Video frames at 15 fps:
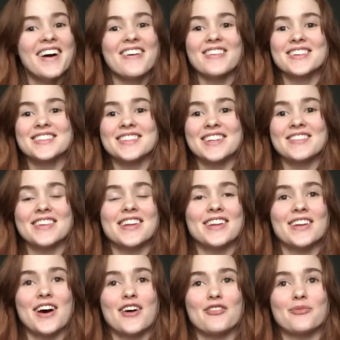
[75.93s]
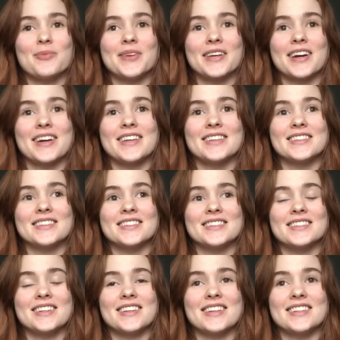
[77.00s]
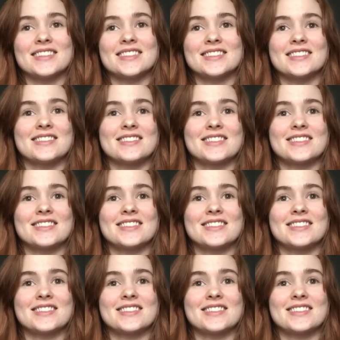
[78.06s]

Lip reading: wasn't even enough, because it's